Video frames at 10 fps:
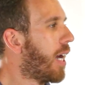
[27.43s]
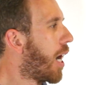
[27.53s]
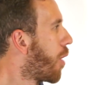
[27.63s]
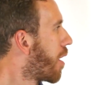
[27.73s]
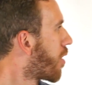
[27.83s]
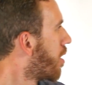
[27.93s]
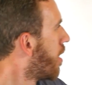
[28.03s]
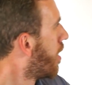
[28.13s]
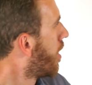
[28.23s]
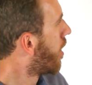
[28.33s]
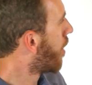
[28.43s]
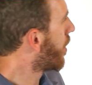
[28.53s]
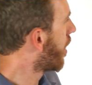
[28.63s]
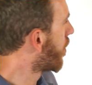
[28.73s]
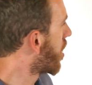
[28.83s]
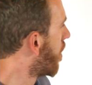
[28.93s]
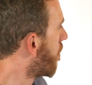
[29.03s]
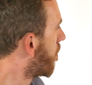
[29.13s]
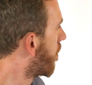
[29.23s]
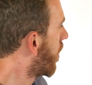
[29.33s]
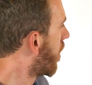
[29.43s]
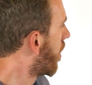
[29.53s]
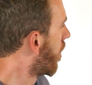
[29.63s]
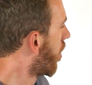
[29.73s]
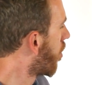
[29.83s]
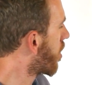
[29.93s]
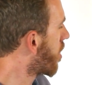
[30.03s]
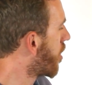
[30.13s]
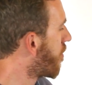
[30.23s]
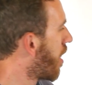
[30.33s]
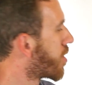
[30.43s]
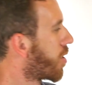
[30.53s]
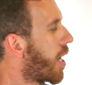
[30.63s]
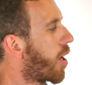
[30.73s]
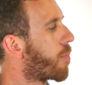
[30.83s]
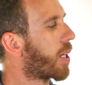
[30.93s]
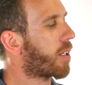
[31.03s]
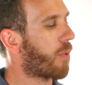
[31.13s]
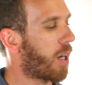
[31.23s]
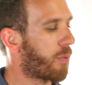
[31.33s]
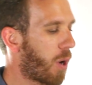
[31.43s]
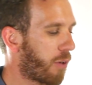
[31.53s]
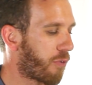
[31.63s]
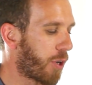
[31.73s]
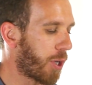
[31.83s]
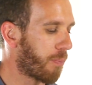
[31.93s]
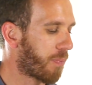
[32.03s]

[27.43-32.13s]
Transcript: However, let me give you a little advice on how to pick the right rod for you.